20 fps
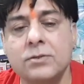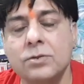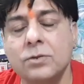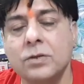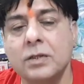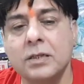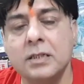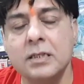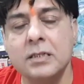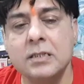
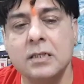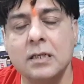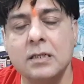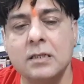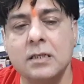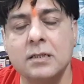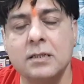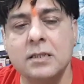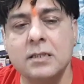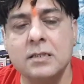So it
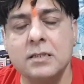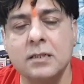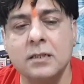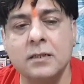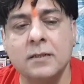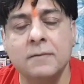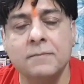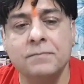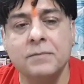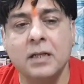is
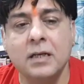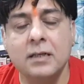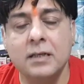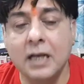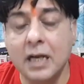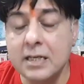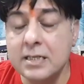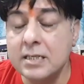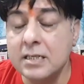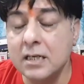the
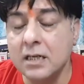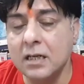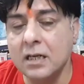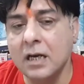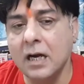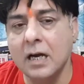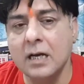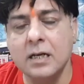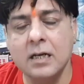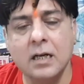natural
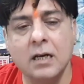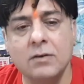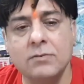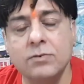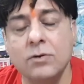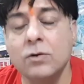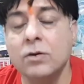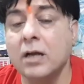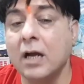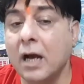
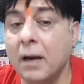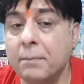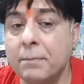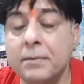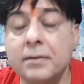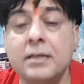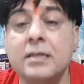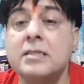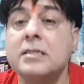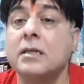karka for
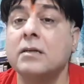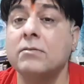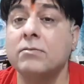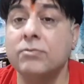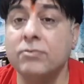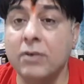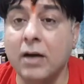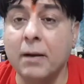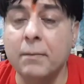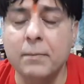happiness and
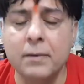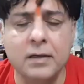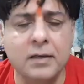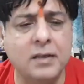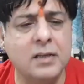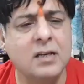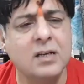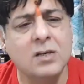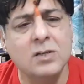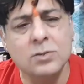
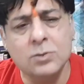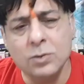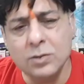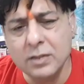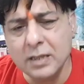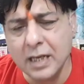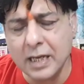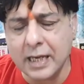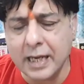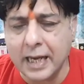family. So
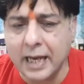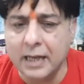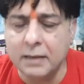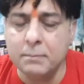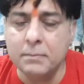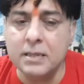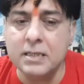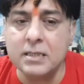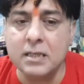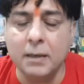there
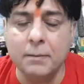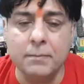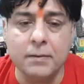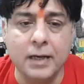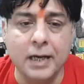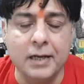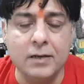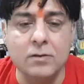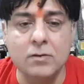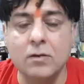can be
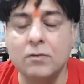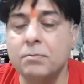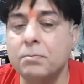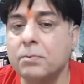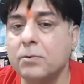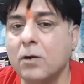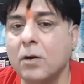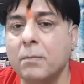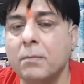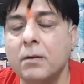some kind
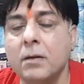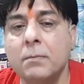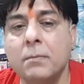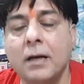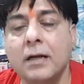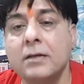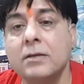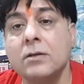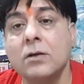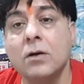of
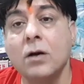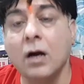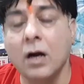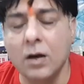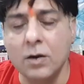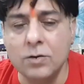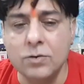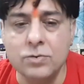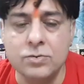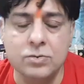problem at your
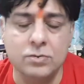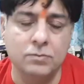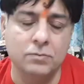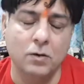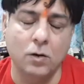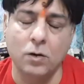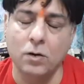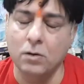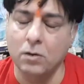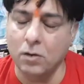house,
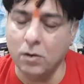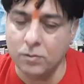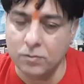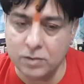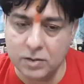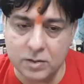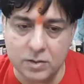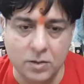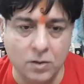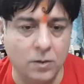
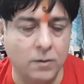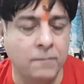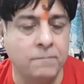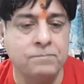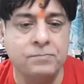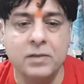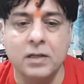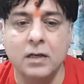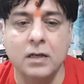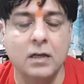or with your
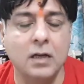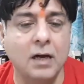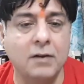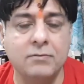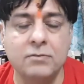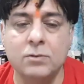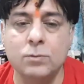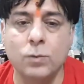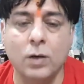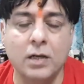
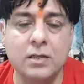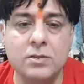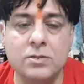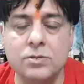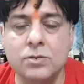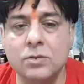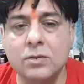loved ones.